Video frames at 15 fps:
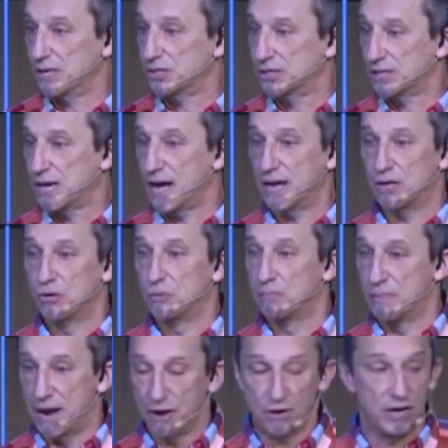is the guy who
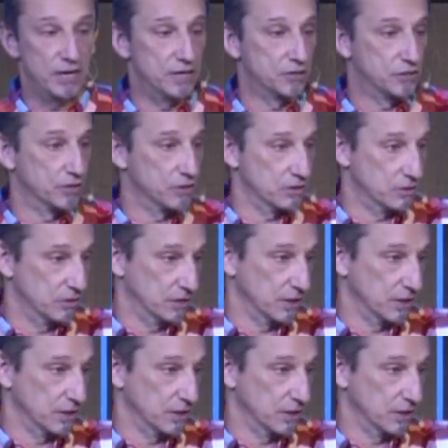married into the,